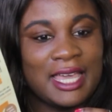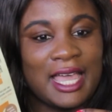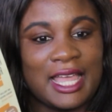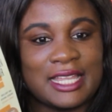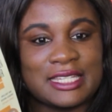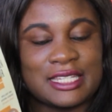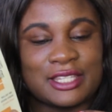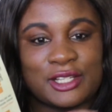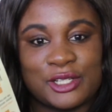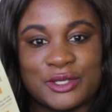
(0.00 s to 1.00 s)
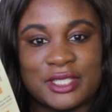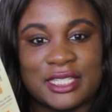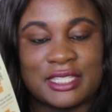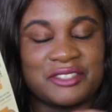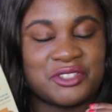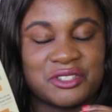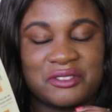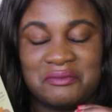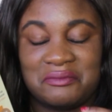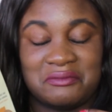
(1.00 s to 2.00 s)
and the closeness and
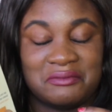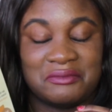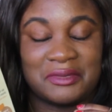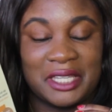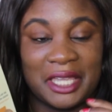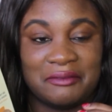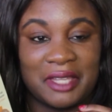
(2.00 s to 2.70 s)
just, yeah.